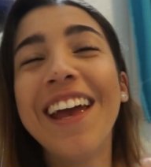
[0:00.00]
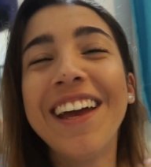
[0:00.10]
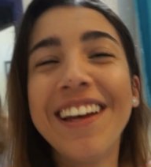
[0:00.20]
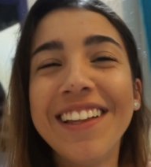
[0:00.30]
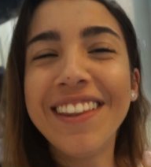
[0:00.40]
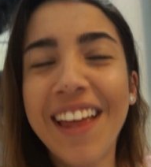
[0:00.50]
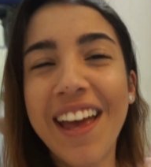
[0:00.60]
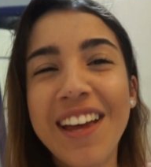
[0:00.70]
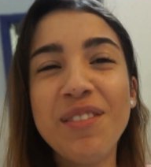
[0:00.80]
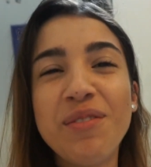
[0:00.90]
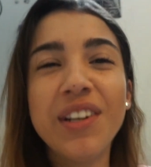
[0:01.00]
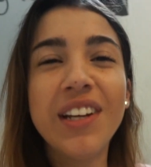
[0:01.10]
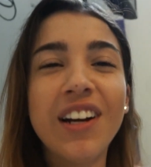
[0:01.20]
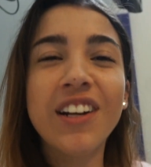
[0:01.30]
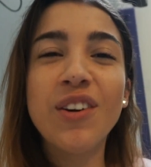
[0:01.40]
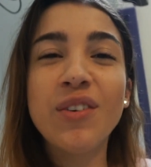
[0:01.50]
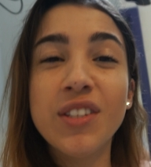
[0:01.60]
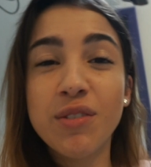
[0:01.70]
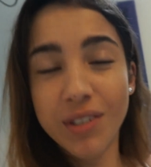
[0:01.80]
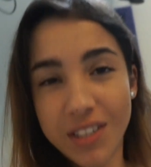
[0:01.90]
And then we are going
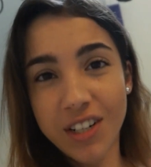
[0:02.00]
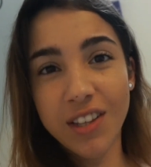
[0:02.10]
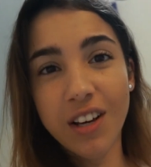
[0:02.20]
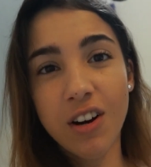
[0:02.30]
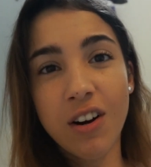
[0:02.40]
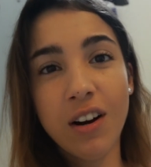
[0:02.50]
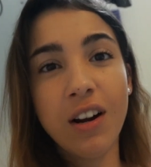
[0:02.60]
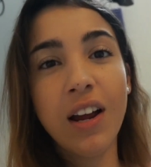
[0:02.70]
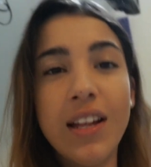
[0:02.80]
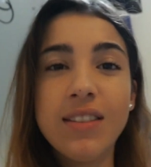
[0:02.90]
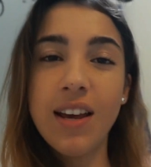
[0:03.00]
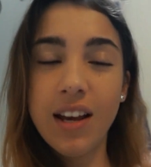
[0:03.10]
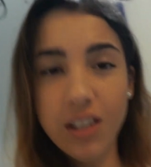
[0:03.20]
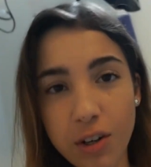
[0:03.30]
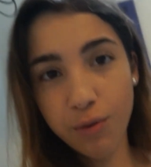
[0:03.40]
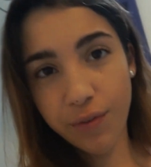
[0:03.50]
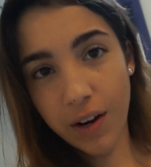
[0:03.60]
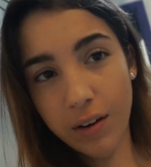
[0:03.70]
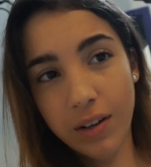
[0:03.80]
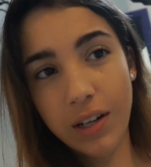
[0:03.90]
to return the car and take a little
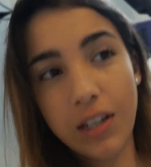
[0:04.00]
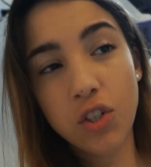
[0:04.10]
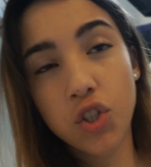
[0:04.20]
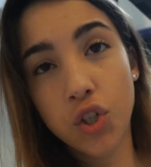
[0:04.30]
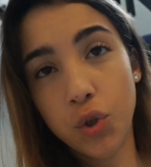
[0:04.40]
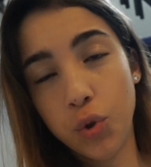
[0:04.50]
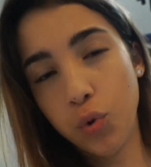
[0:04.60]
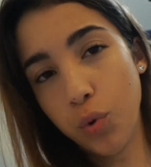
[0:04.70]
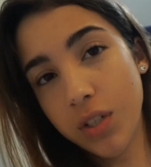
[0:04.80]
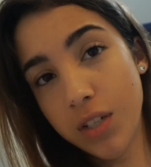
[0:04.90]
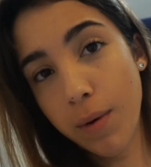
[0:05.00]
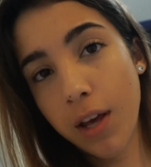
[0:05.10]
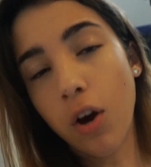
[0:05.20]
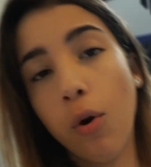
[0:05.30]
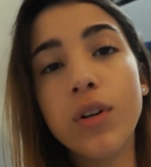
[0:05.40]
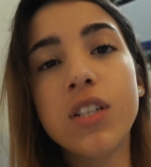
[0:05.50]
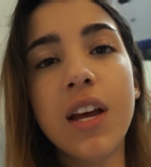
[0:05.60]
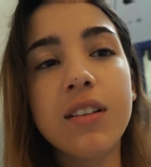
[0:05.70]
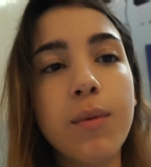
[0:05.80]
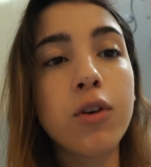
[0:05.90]
ferry to Tobago, which
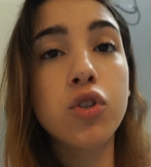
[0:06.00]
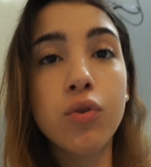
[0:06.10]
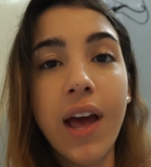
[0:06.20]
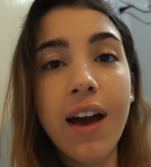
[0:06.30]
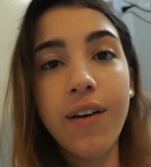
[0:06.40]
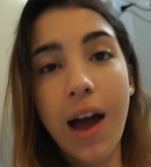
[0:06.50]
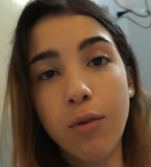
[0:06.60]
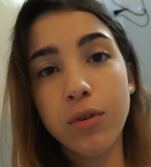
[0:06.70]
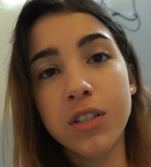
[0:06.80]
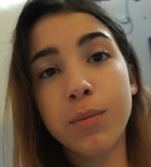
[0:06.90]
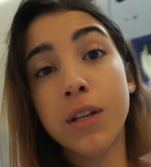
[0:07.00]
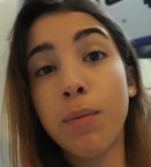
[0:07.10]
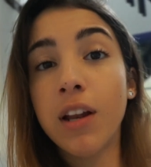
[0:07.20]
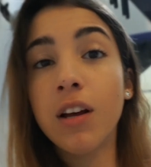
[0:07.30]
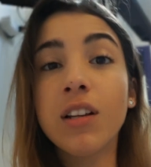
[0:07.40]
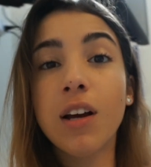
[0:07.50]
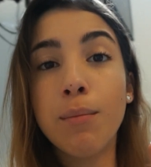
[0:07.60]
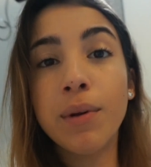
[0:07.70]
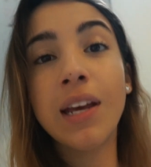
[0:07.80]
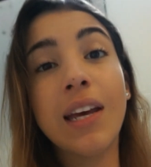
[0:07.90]
takes about two and a half hours, but depending on the
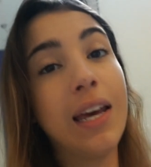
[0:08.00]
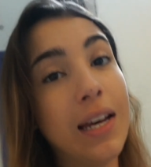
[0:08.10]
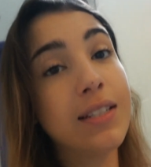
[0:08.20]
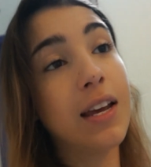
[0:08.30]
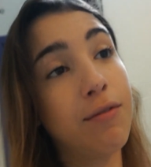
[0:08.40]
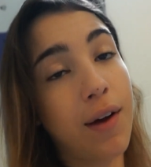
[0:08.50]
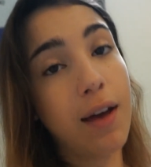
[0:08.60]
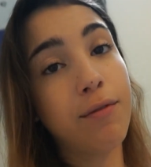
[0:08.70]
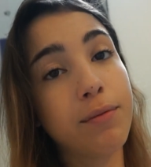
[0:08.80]
company, it can take five.